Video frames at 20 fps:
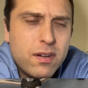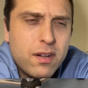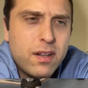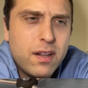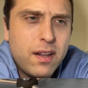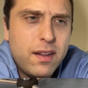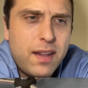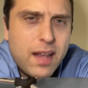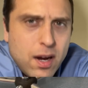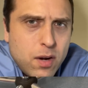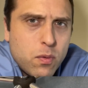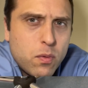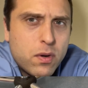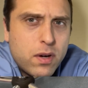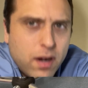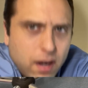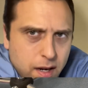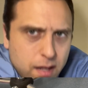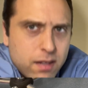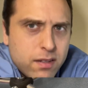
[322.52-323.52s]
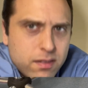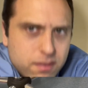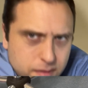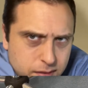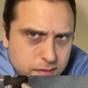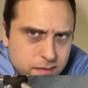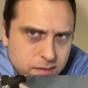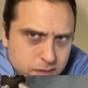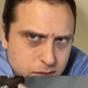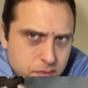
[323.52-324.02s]
neck will kind of
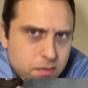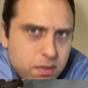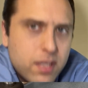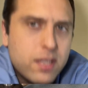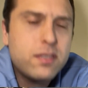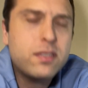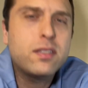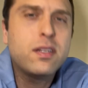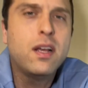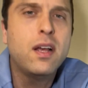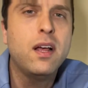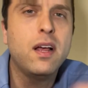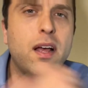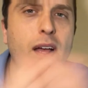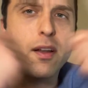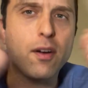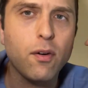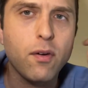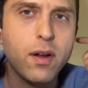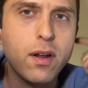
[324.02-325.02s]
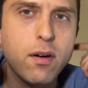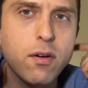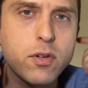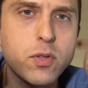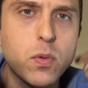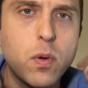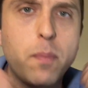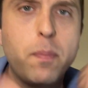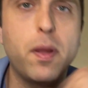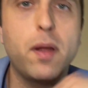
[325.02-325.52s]
do this and her ears
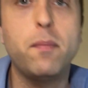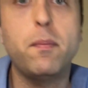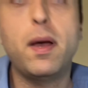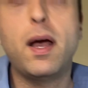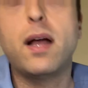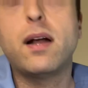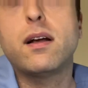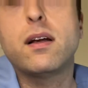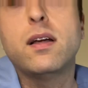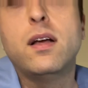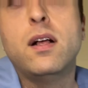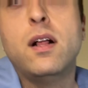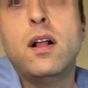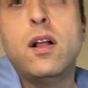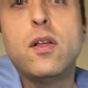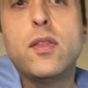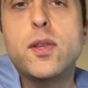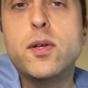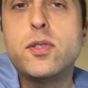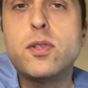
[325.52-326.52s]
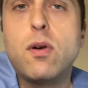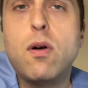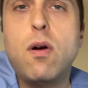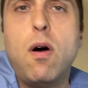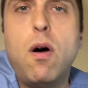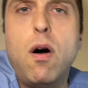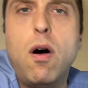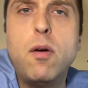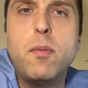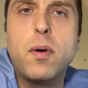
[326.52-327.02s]
will pin back. Those are
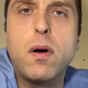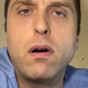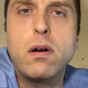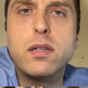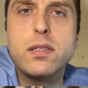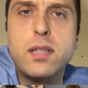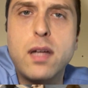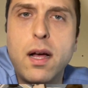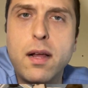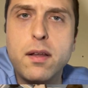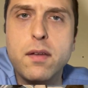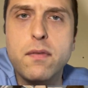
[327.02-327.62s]
hallmark signs of